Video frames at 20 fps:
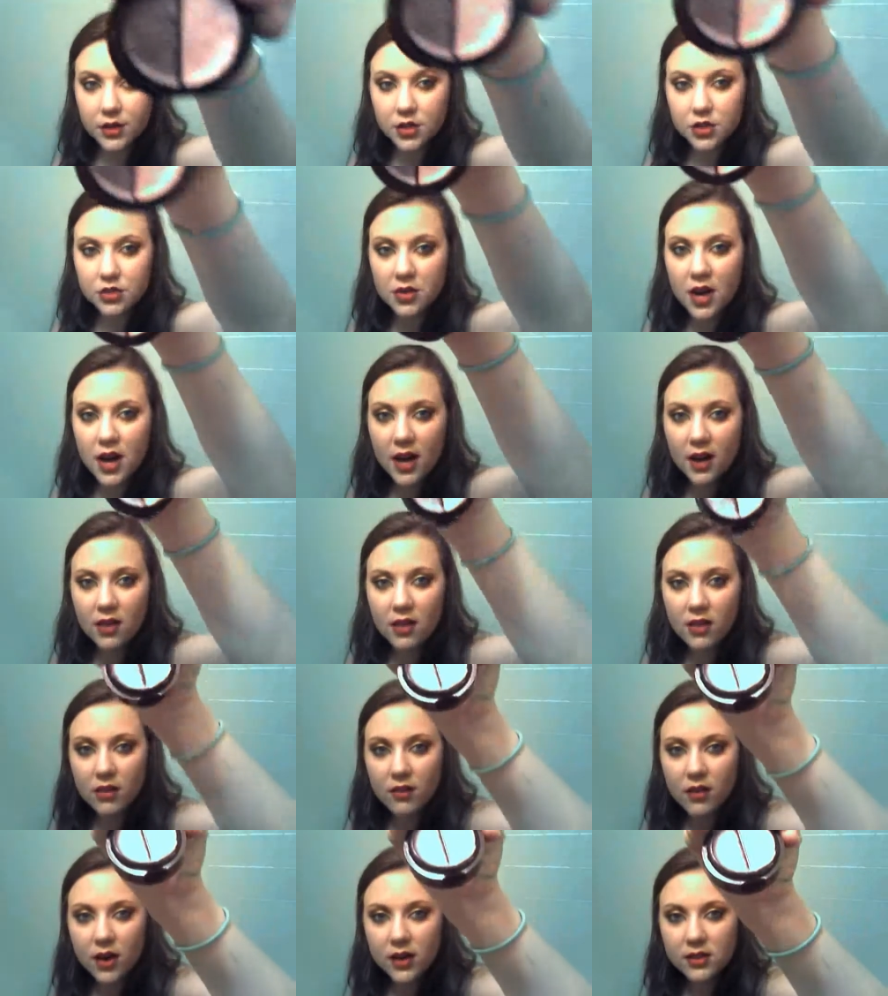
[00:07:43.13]
to dry than
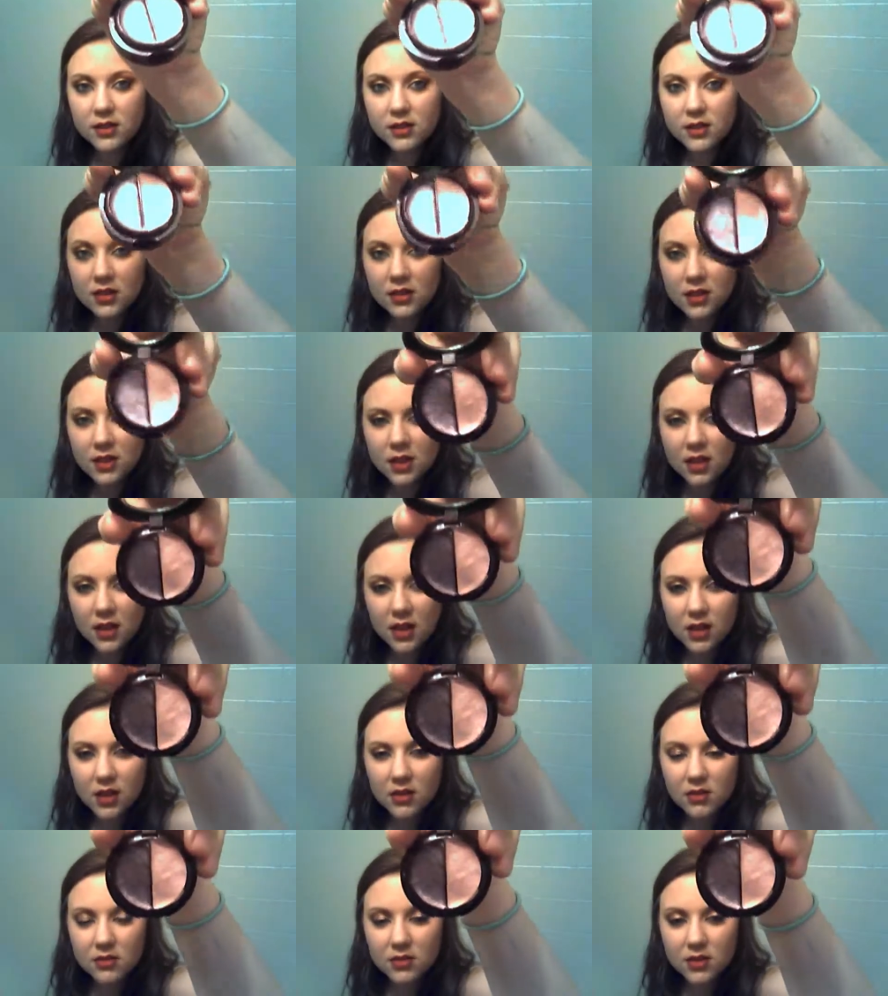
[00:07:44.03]
the rest because I think I
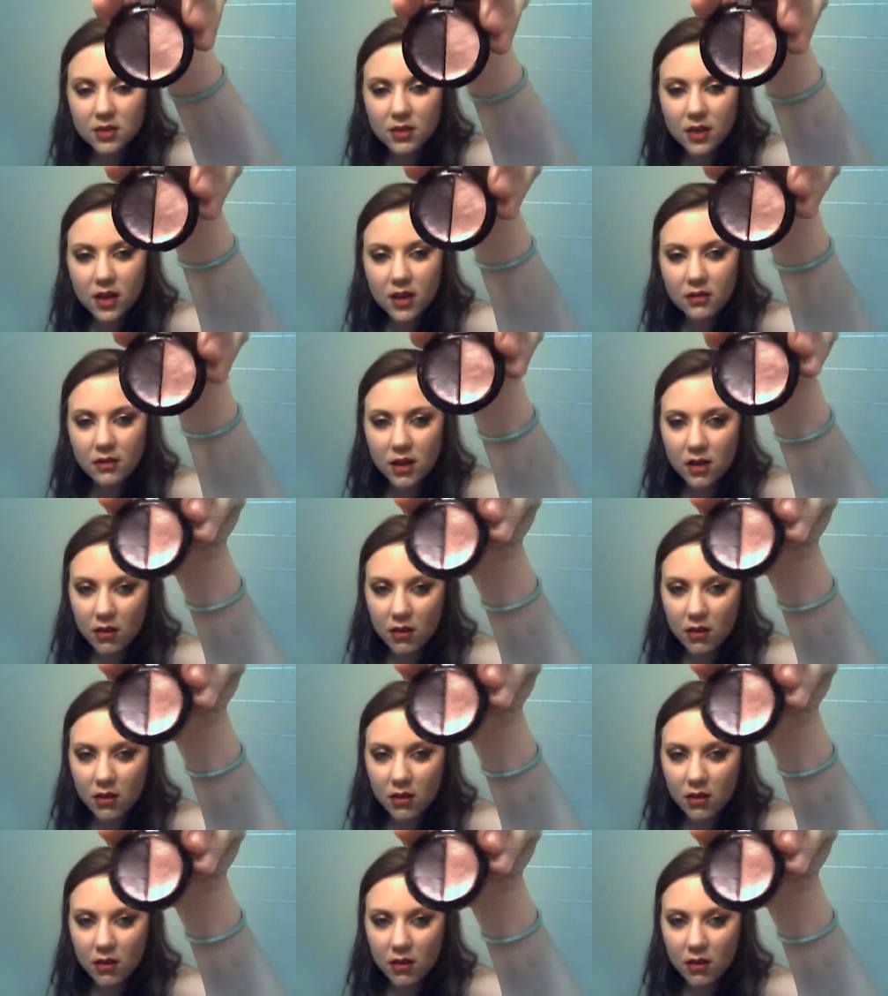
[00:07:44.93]
used a lot of